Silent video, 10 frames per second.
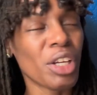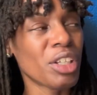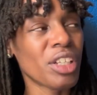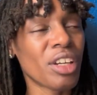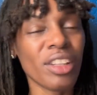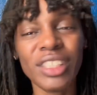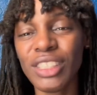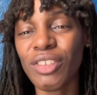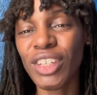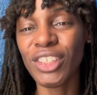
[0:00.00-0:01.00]
Click on these
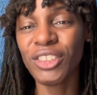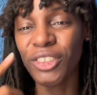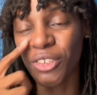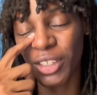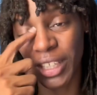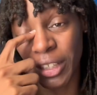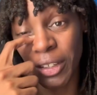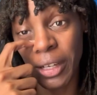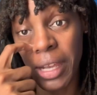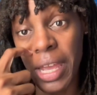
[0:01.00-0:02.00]
videos over
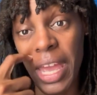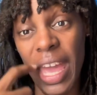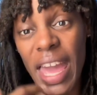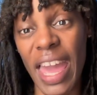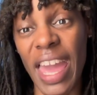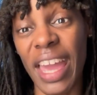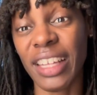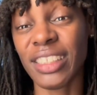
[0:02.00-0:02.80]
here and